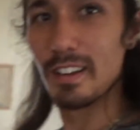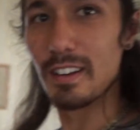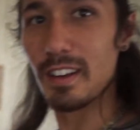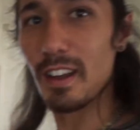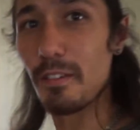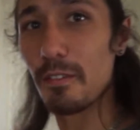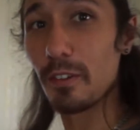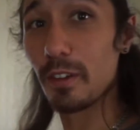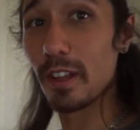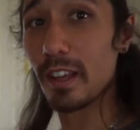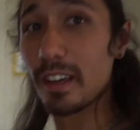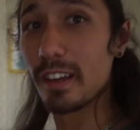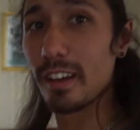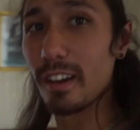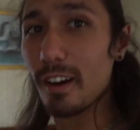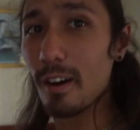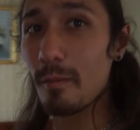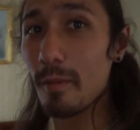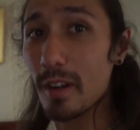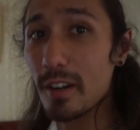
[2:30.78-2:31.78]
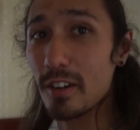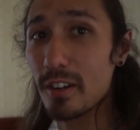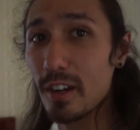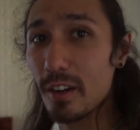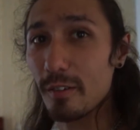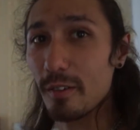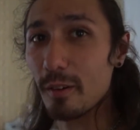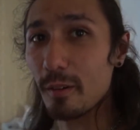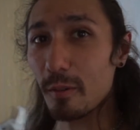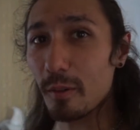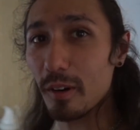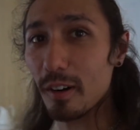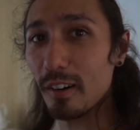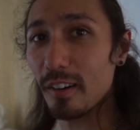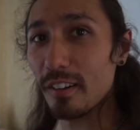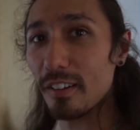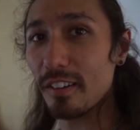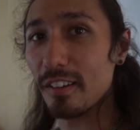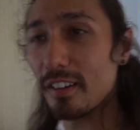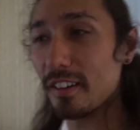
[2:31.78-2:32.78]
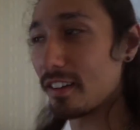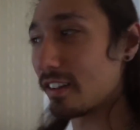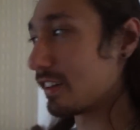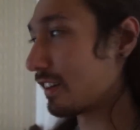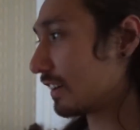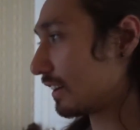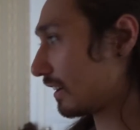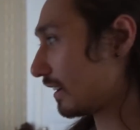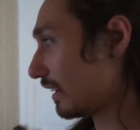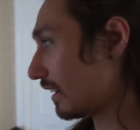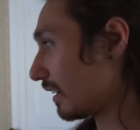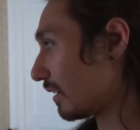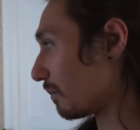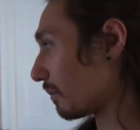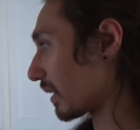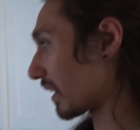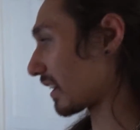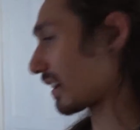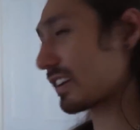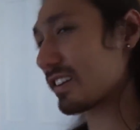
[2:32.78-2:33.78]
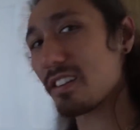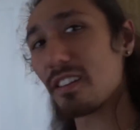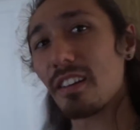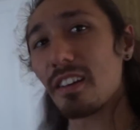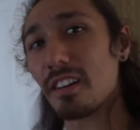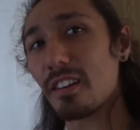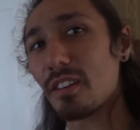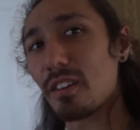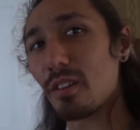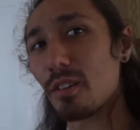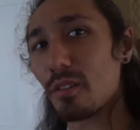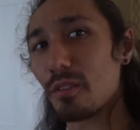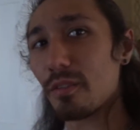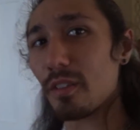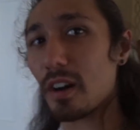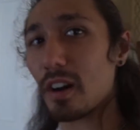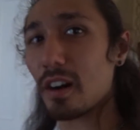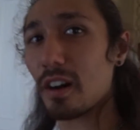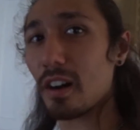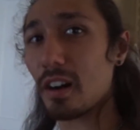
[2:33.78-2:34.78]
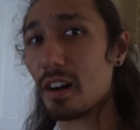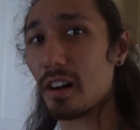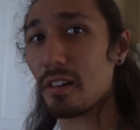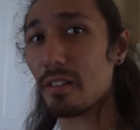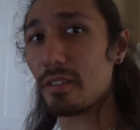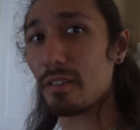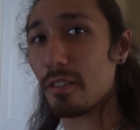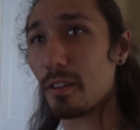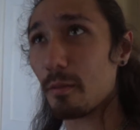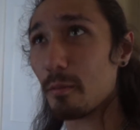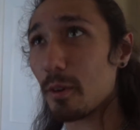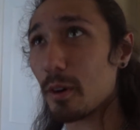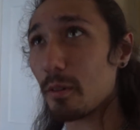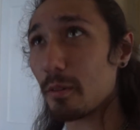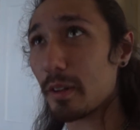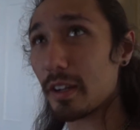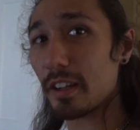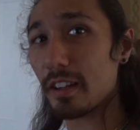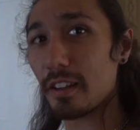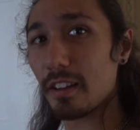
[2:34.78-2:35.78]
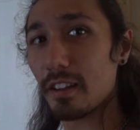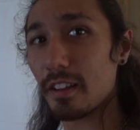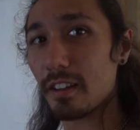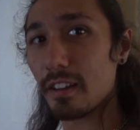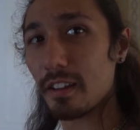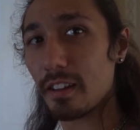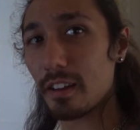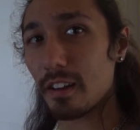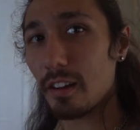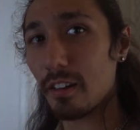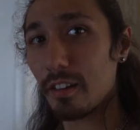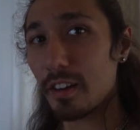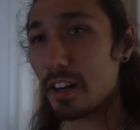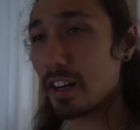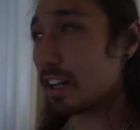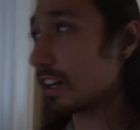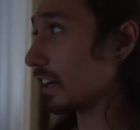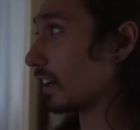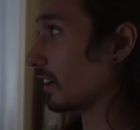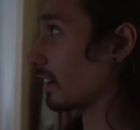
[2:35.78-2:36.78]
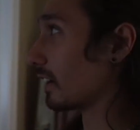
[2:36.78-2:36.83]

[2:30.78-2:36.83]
Definitely a much different world, but it doesn't look too far off from what we know today.